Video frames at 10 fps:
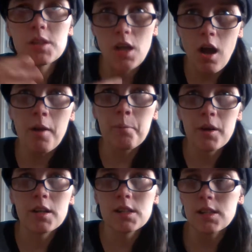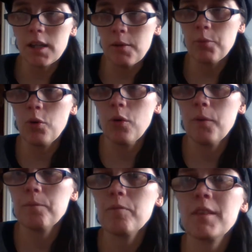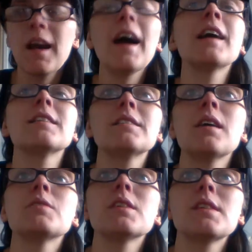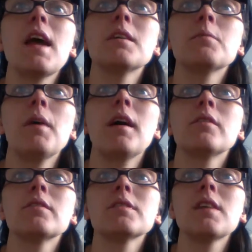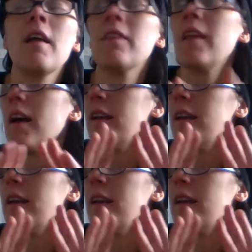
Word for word: that I personally bought, that added up to ten pounds, and that